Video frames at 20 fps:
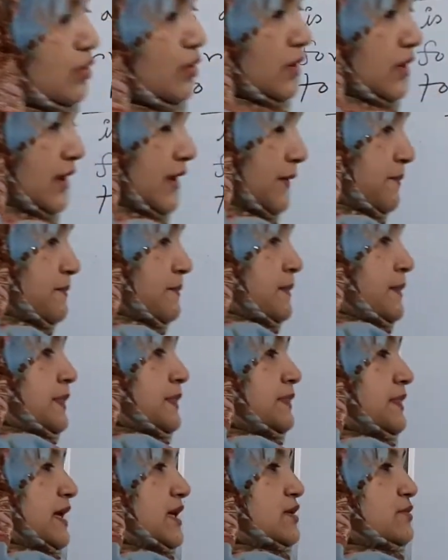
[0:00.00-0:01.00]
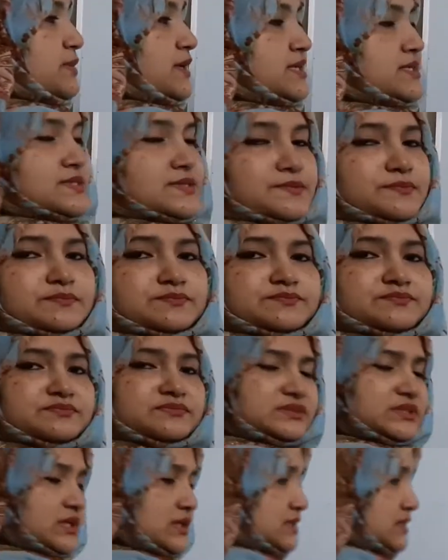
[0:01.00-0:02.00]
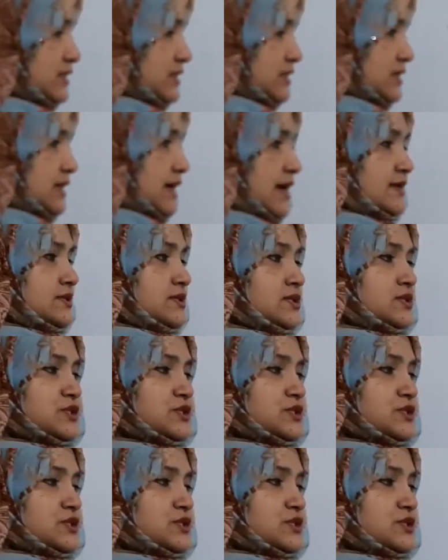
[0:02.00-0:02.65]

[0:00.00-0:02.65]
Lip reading: Okay. That means, and